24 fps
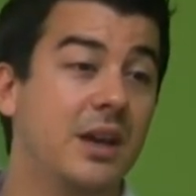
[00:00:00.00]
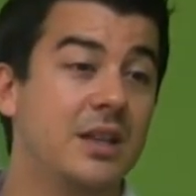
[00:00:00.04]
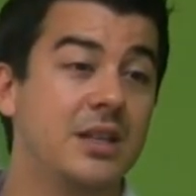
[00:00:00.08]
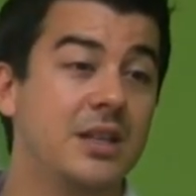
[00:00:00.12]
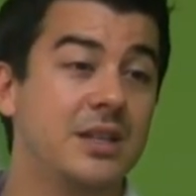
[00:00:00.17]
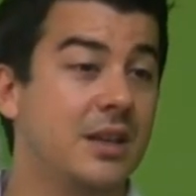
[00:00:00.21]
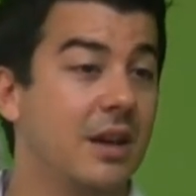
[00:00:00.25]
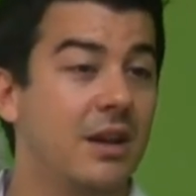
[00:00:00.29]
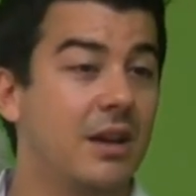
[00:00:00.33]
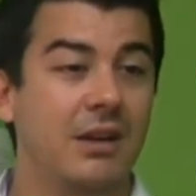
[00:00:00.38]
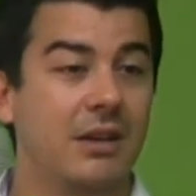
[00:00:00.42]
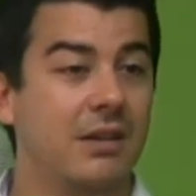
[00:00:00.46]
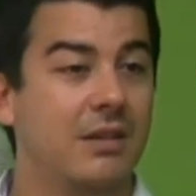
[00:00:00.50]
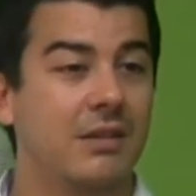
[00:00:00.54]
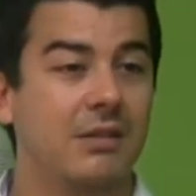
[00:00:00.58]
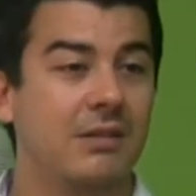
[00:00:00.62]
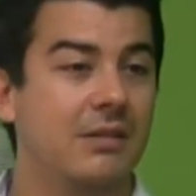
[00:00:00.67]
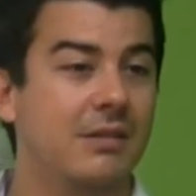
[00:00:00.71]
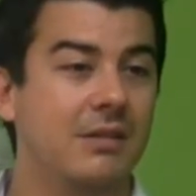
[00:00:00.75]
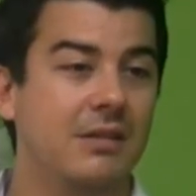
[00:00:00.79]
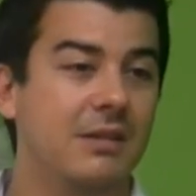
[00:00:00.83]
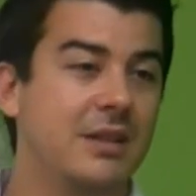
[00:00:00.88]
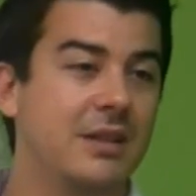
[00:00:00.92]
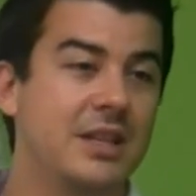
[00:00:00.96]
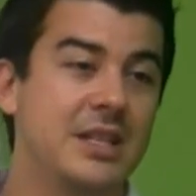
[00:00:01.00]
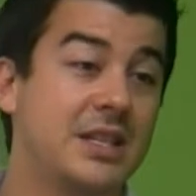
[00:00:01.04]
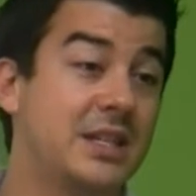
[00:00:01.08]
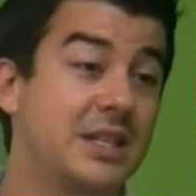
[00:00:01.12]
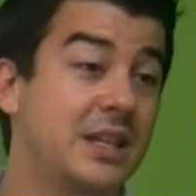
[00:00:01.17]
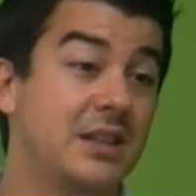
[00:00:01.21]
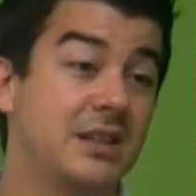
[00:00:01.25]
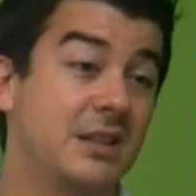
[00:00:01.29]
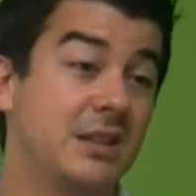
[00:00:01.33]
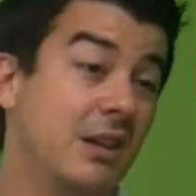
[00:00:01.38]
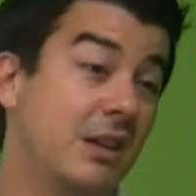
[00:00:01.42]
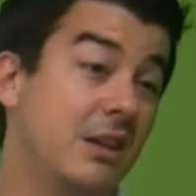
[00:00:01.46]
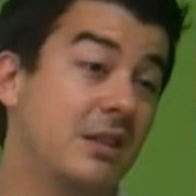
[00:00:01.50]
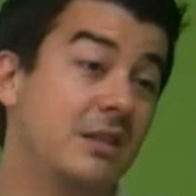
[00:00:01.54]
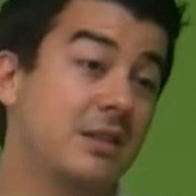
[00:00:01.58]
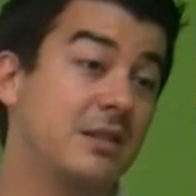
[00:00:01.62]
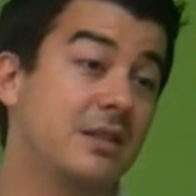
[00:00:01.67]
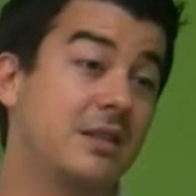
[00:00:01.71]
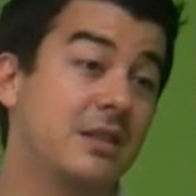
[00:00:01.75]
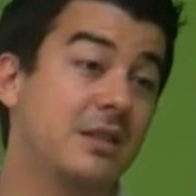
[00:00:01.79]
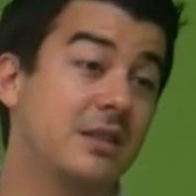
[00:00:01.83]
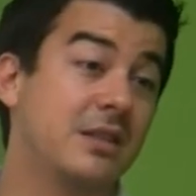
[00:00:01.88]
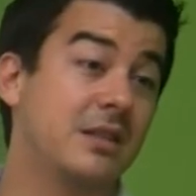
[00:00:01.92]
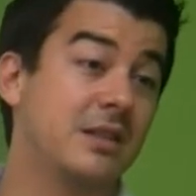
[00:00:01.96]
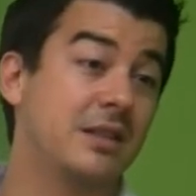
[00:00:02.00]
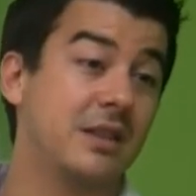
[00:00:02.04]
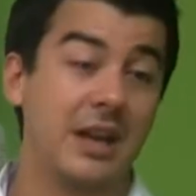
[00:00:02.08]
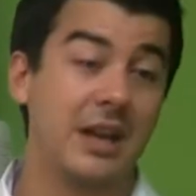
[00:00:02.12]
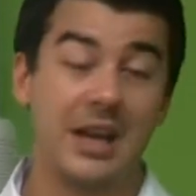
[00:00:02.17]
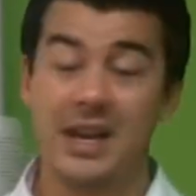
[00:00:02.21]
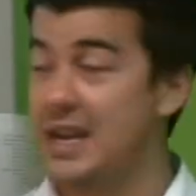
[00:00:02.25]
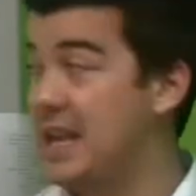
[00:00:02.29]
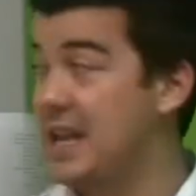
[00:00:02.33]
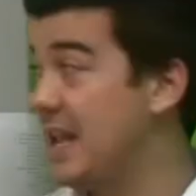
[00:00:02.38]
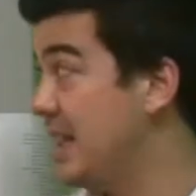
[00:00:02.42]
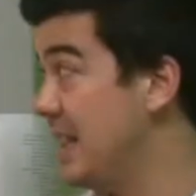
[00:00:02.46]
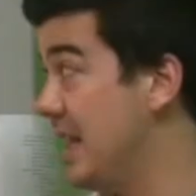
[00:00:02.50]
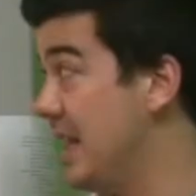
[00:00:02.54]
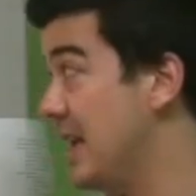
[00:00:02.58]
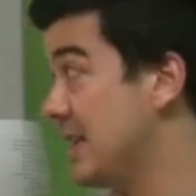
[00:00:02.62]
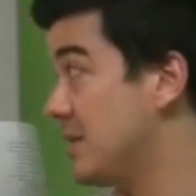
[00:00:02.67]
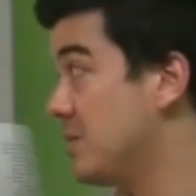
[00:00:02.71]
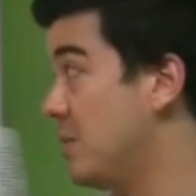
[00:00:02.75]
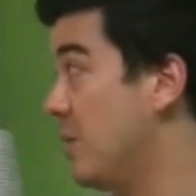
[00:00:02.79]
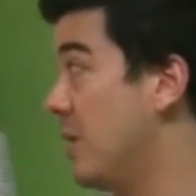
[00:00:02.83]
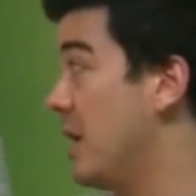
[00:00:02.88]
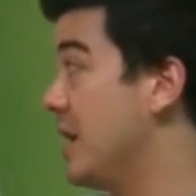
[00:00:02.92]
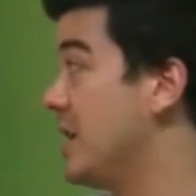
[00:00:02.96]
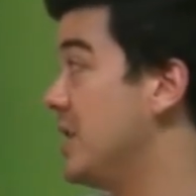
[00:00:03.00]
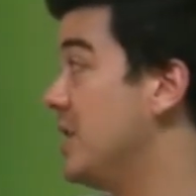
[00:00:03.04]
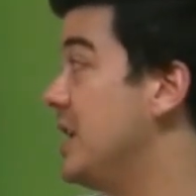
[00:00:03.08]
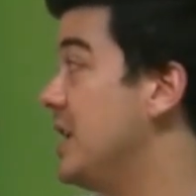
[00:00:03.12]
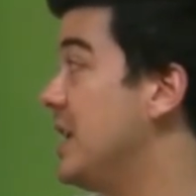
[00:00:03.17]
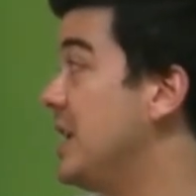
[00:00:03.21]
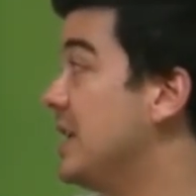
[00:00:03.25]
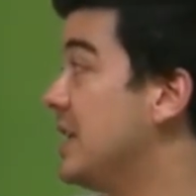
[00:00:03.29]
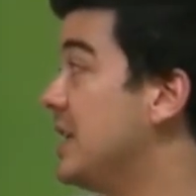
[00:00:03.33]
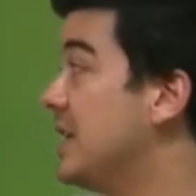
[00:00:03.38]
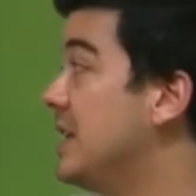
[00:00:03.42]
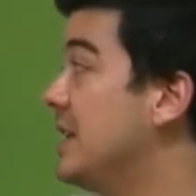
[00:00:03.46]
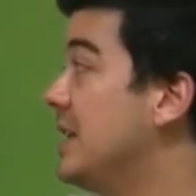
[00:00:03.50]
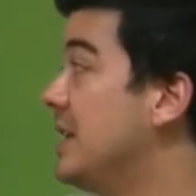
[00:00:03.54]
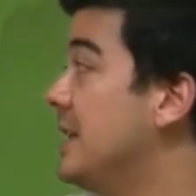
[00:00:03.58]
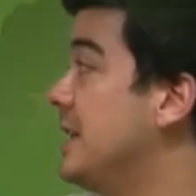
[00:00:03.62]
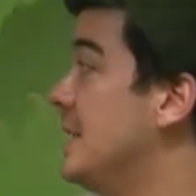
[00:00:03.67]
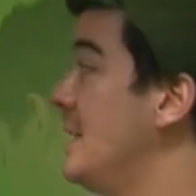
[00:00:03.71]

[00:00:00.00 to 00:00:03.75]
so this deal's lost, and that's why you need it.